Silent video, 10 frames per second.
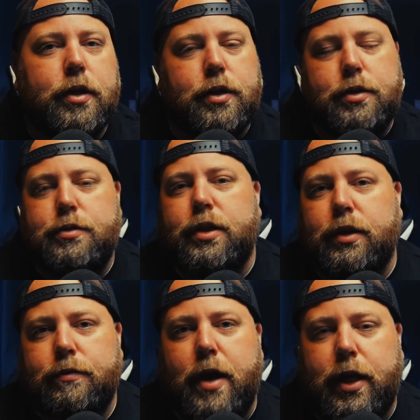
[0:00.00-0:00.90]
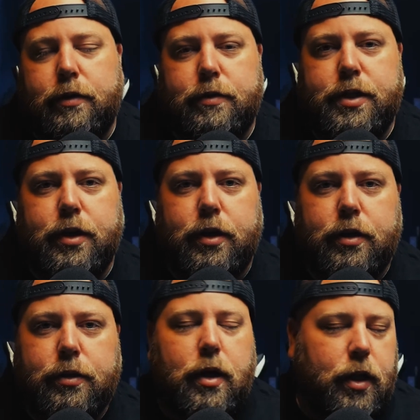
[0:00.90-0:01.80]
Using the factory
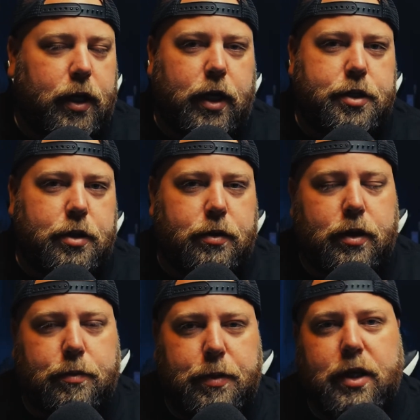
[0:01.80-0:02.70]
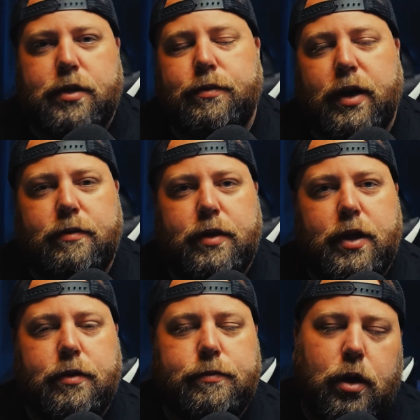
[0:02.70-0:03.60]
solder, like I showed in the PS5
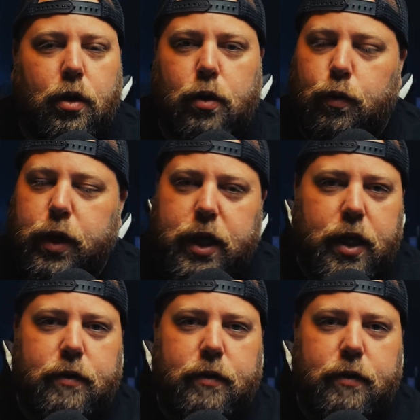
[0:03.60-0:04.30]
video, or wicking